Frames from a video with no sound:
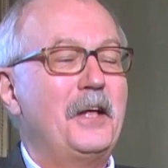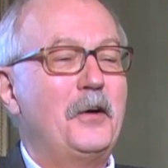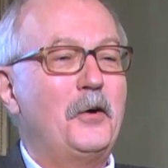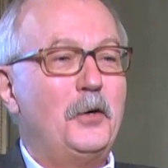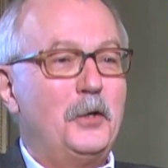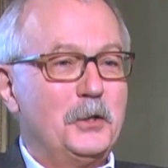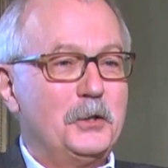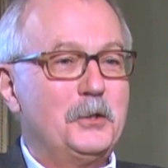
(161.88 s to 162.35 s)

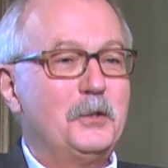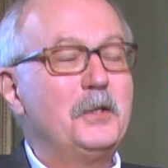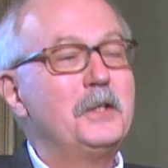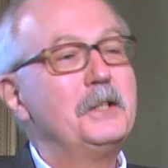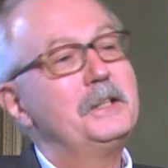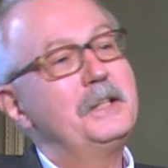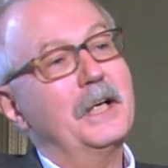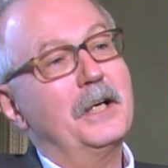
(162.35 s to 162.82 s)

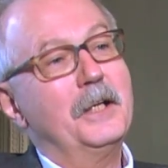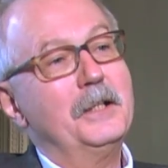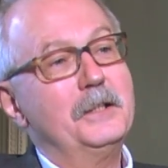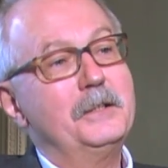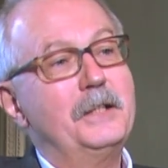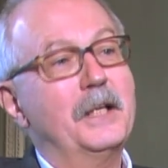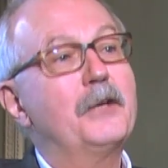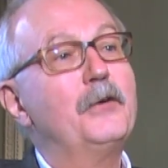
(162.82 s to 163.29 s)
also
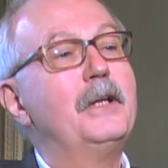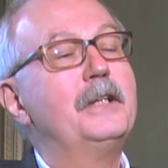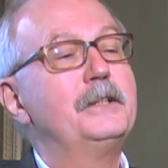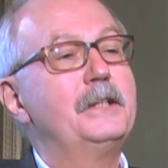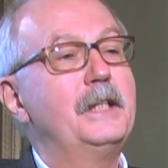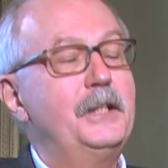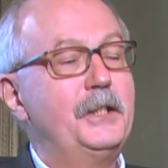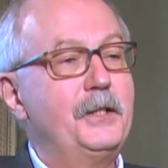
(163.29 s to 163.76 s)

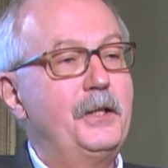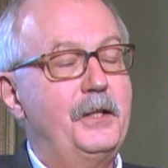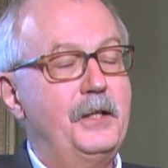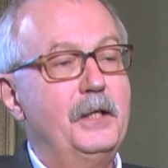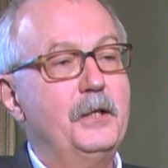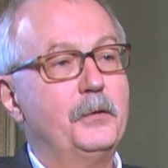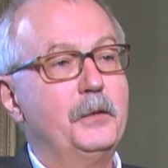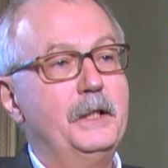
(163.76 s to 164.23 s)
secularization
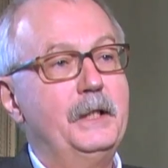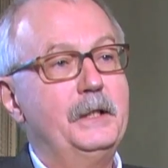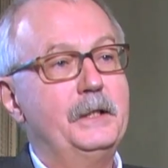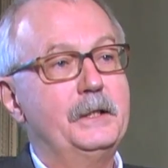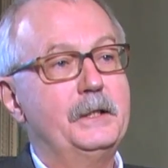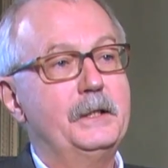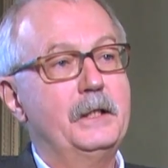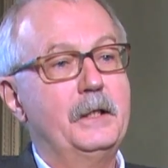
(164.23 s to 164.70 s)

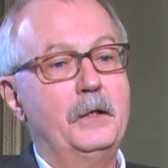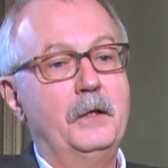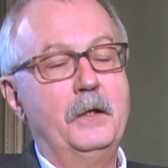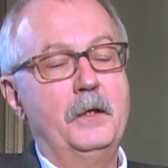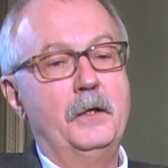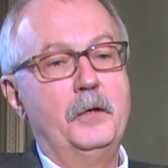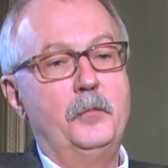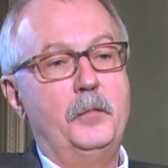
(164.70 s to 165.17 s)
theories,
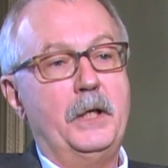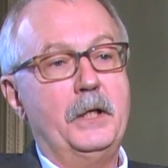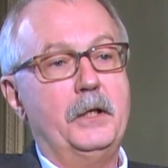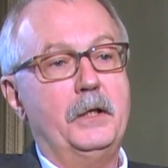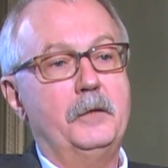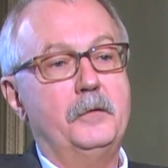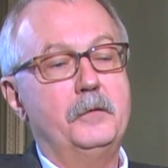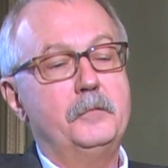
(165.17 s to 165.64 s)

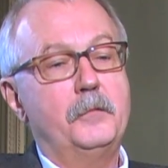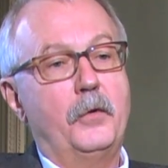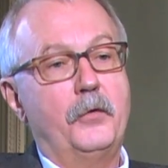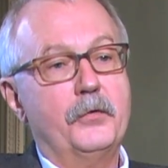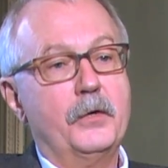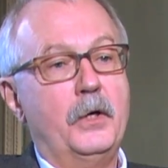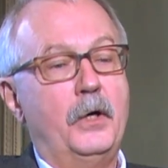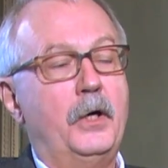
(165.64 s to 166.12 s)
but
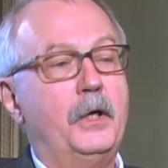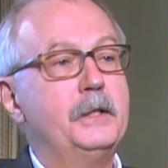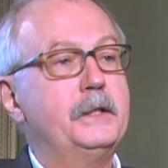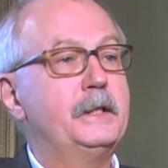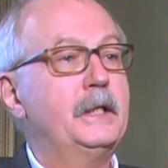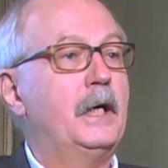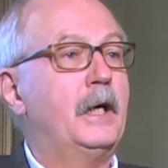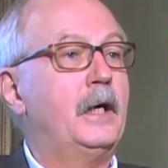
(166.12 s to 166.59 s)
of
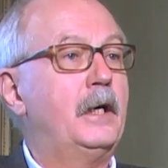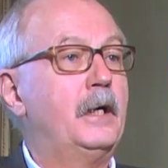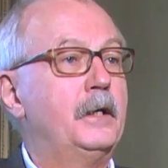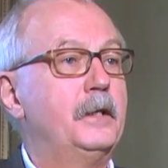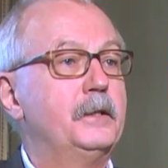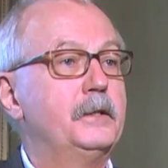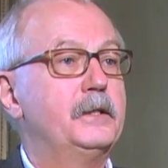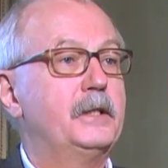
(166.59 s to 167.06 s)
course they
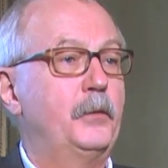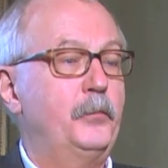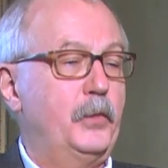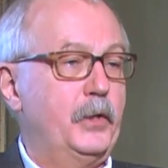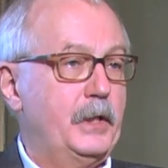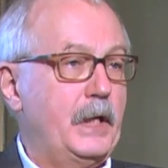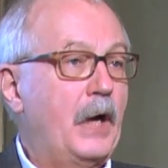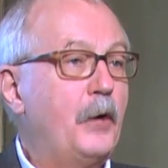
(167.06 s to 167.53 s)
are
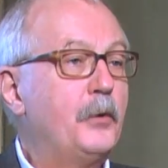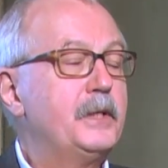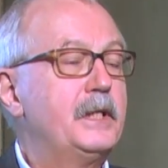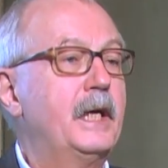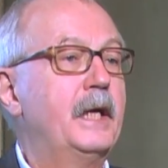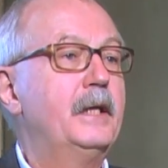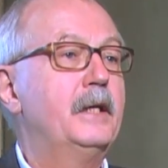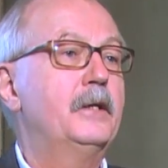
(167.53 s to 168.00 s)
somewhat
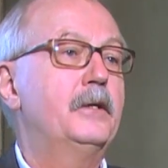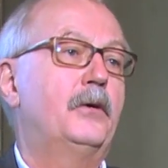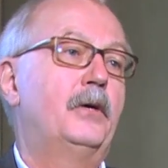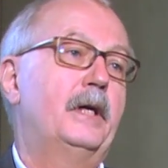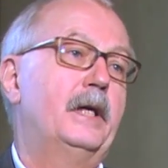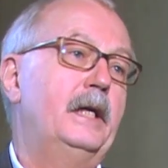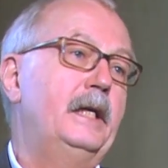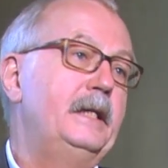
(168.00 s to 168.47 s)
outdated,
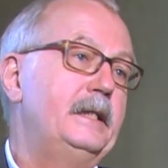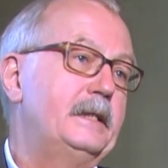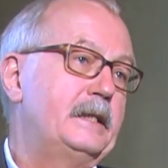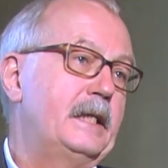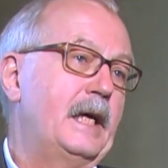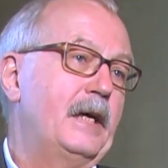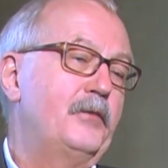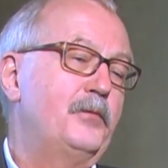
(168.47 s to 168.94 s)
or at
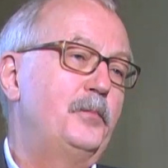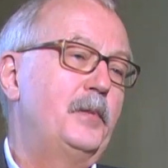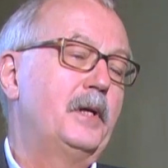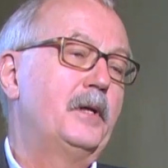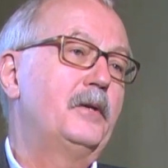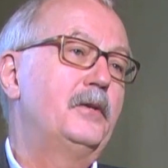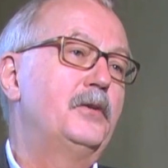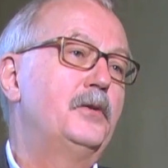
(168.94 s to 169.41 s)
least they have
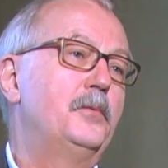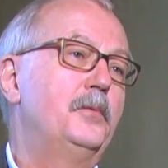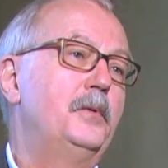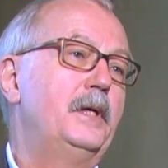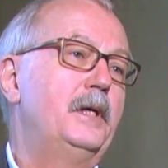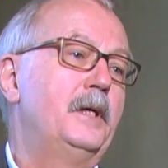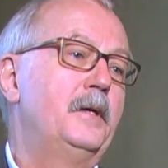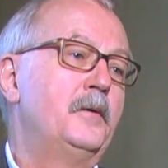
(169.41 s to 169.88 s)
to
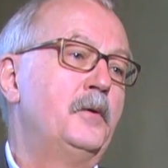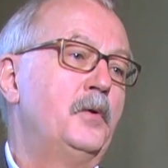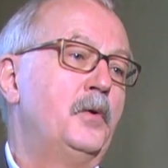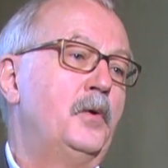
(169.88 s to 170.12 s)
be